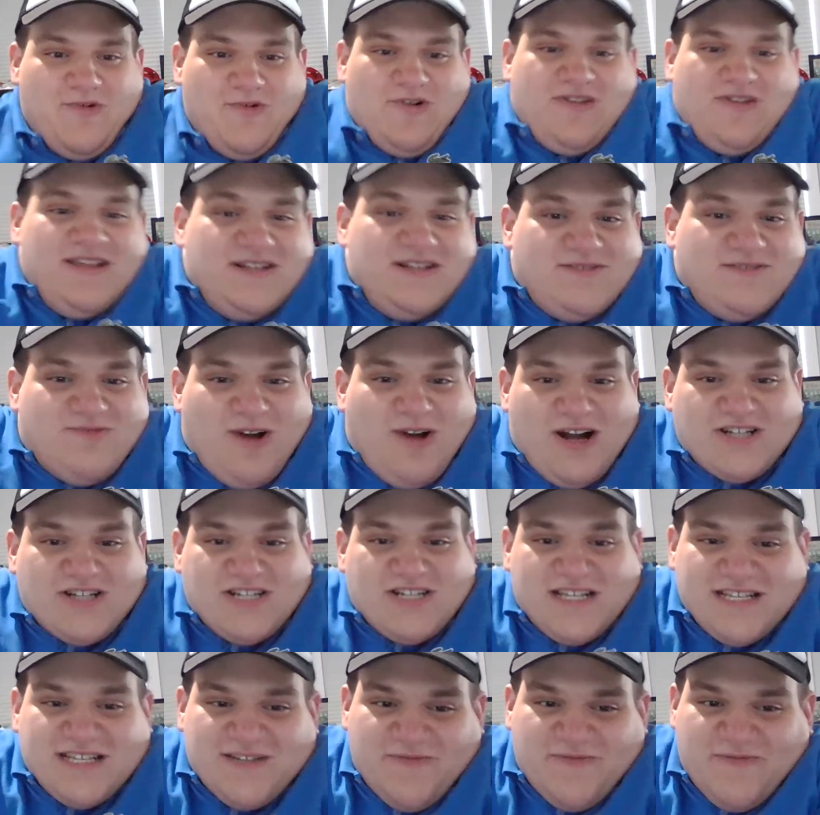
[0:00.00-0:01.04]
more than
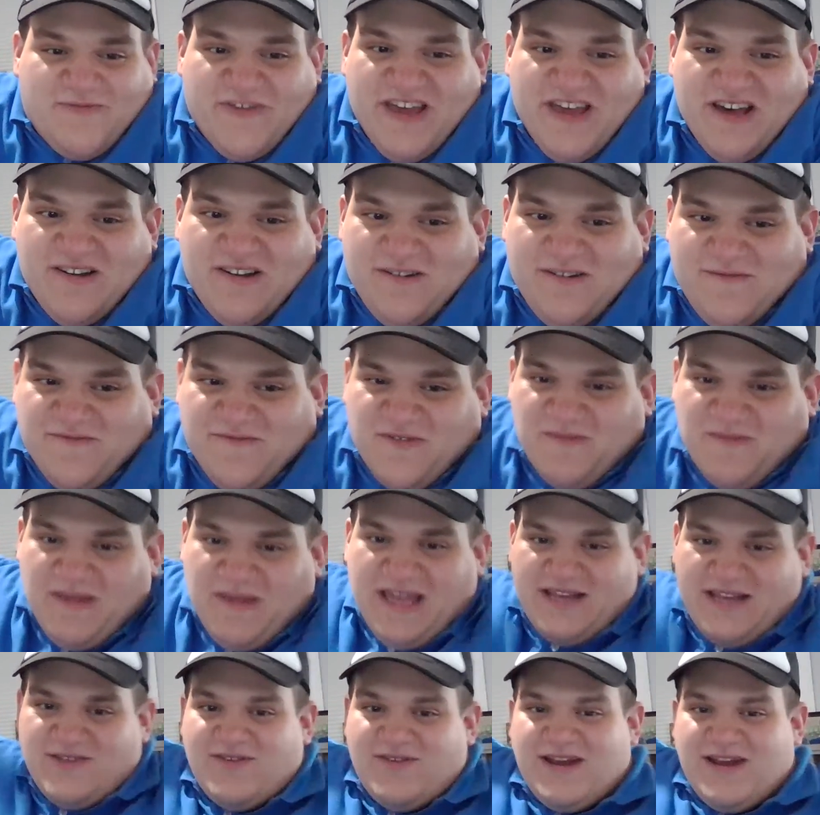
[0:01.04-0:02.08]
watching this film from
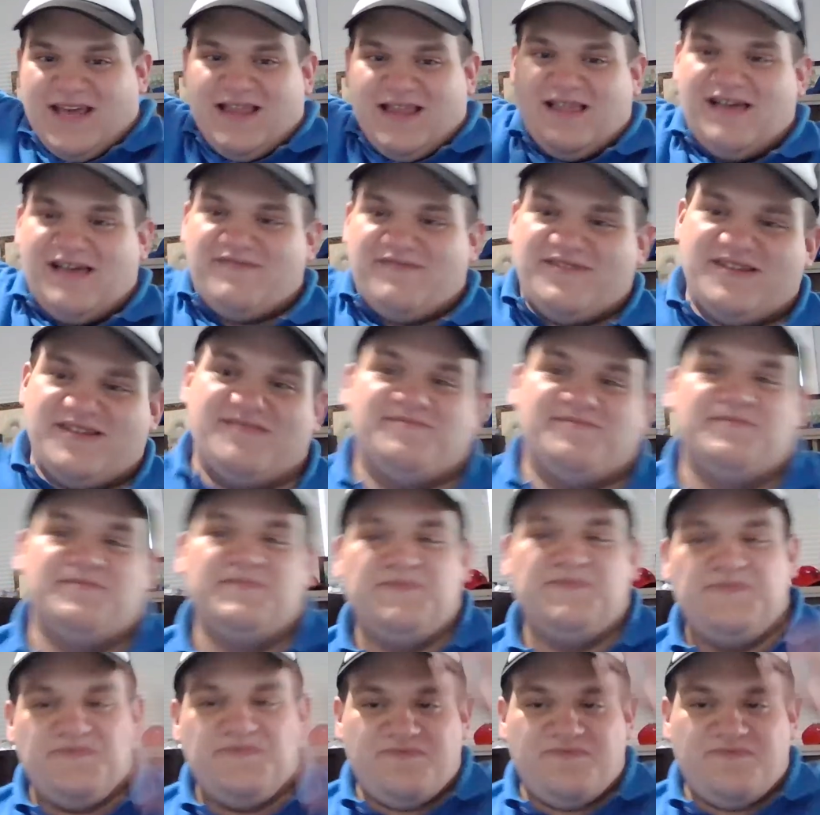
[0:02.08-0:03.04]
like 2011.